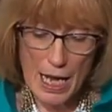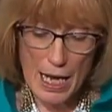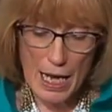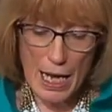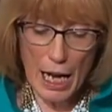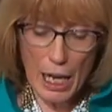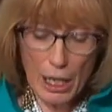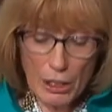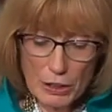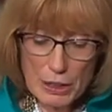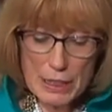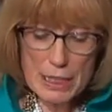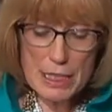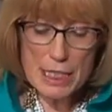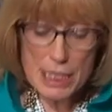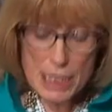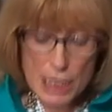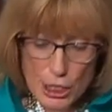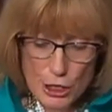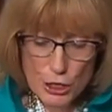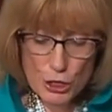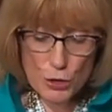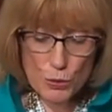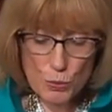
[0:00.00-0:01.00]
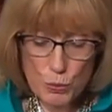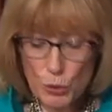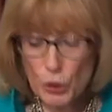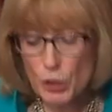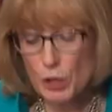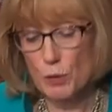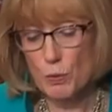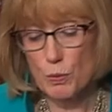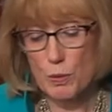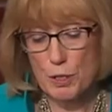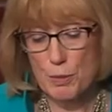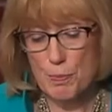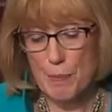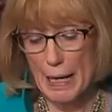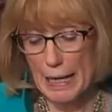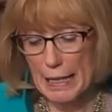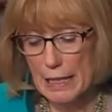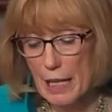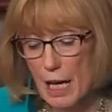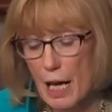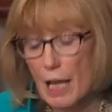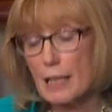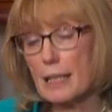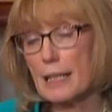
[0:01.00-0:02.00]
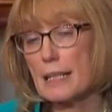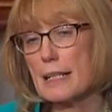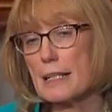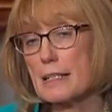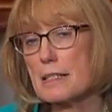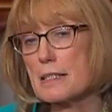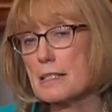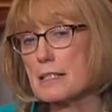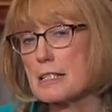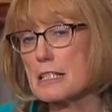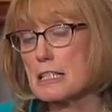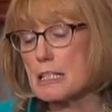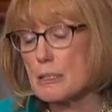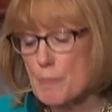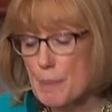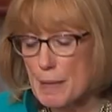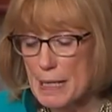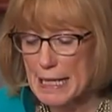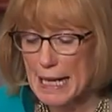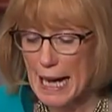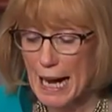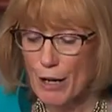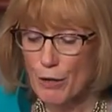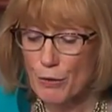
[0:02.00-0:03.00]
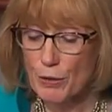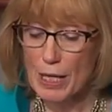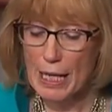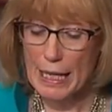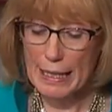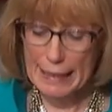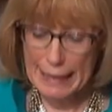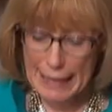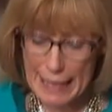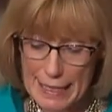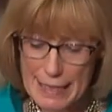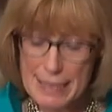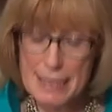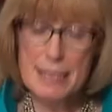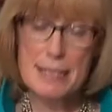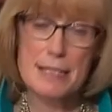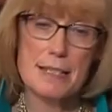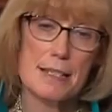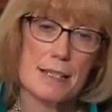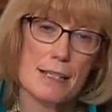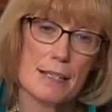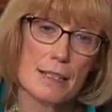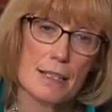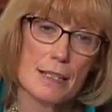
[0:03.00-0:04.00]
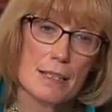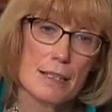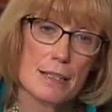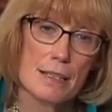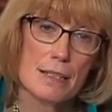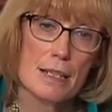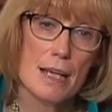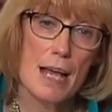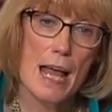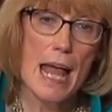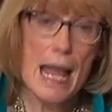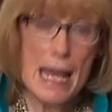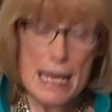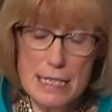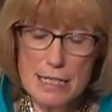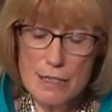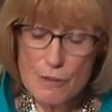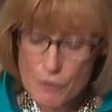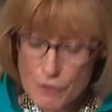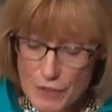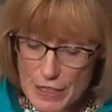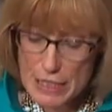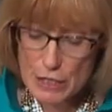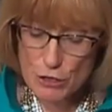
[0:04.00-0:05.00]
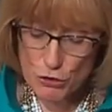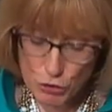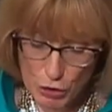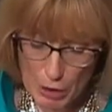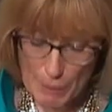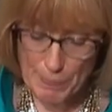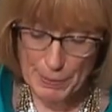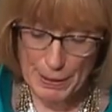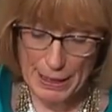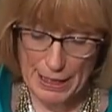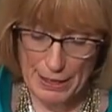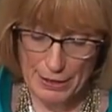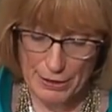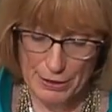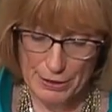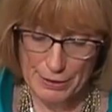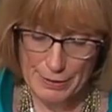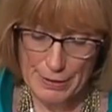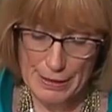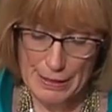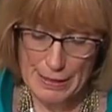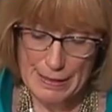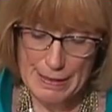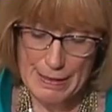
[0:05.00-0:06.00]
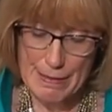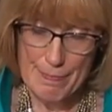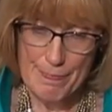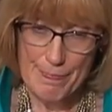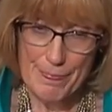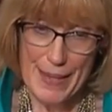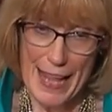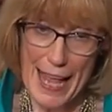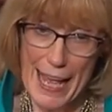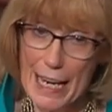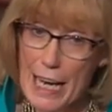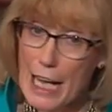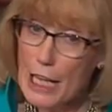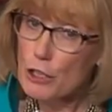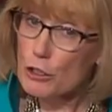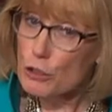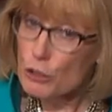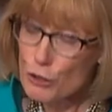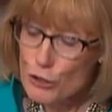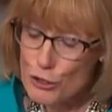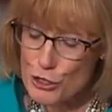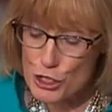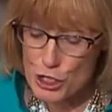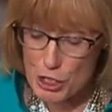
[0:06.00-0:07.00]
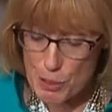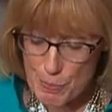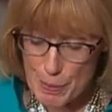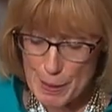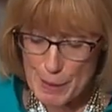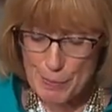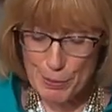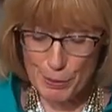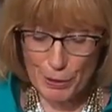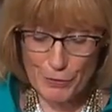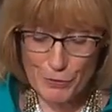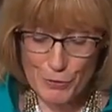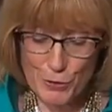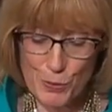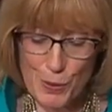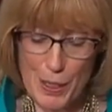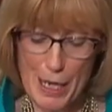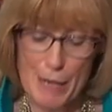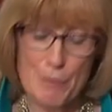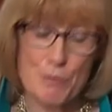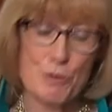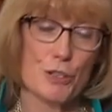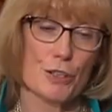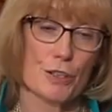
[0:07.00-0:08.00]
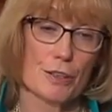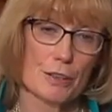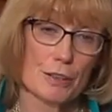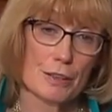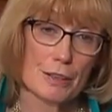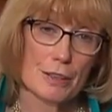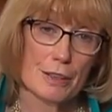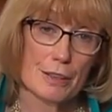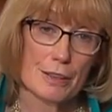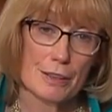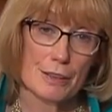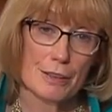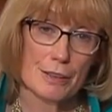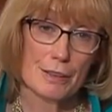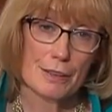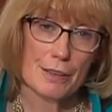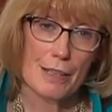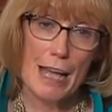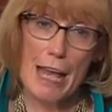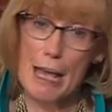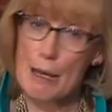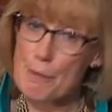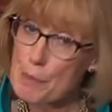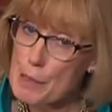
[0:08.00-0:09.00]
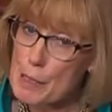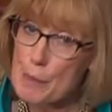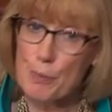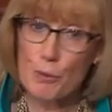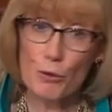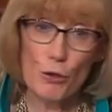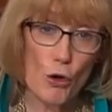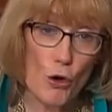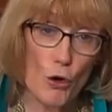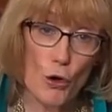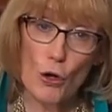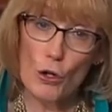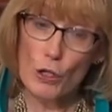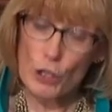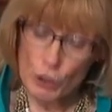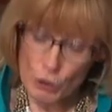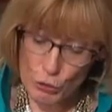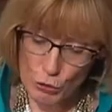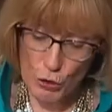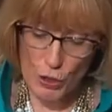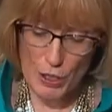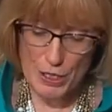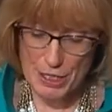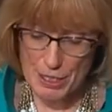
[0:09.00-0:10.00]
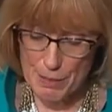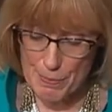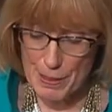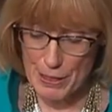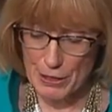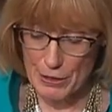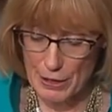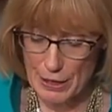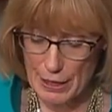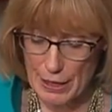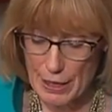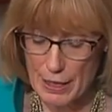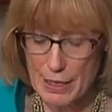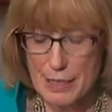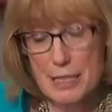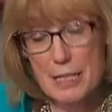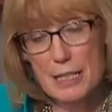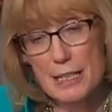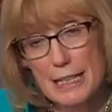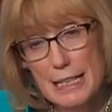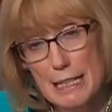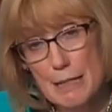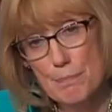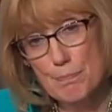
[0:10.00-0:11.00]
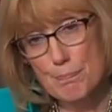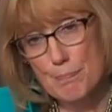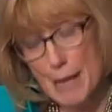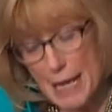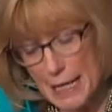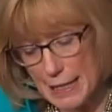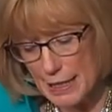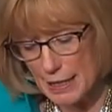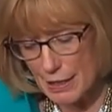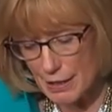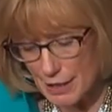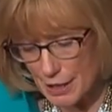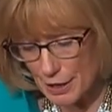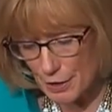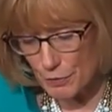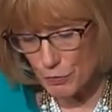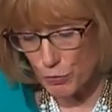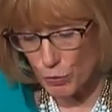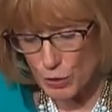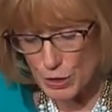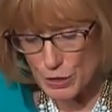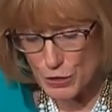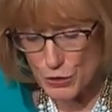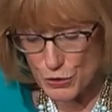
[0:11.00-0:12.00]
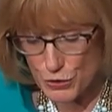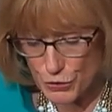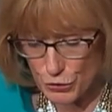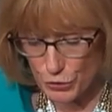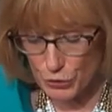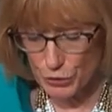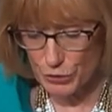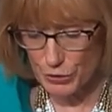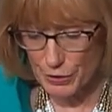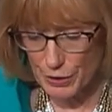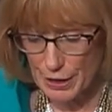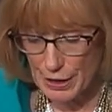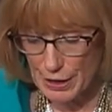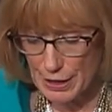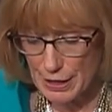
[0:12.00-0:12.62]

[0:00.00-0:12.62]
I'll continue working with my colleagues to speak out against and defeat Trumpcare, and I urge the people of New Hampshire and people all across America to keep making their voices heard